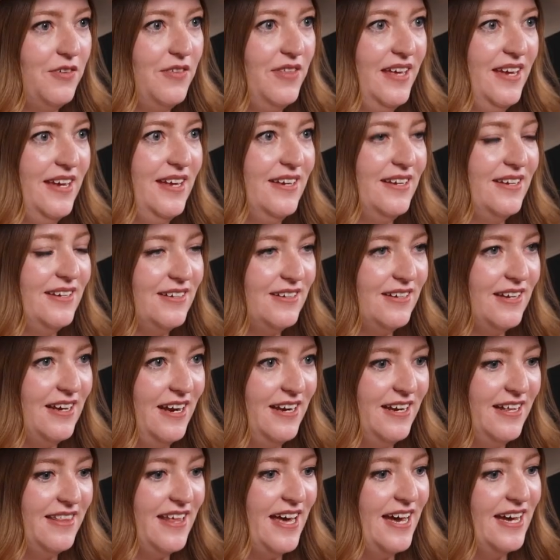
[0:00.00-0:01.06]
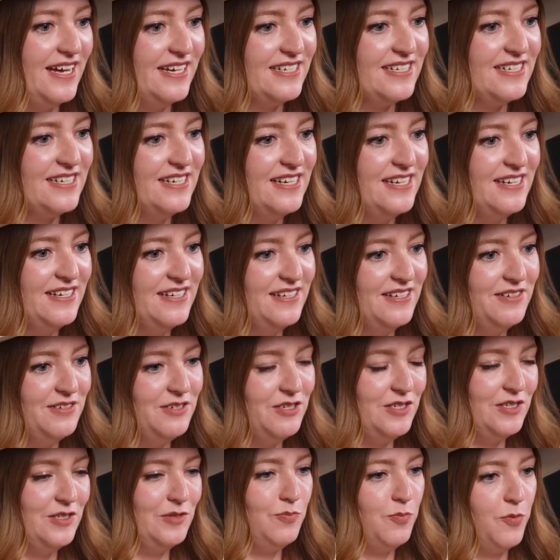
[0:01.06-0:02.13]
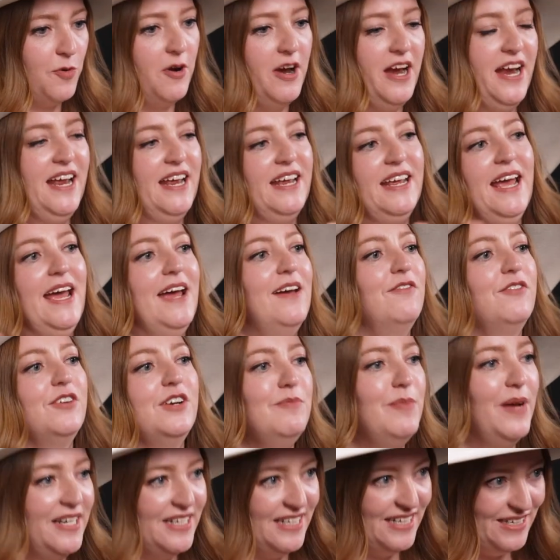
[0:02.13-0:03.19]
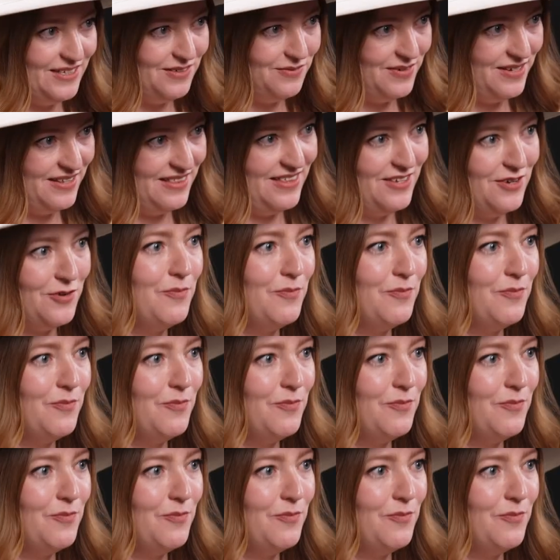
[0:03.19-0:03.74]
than kind of that spraying everybody with your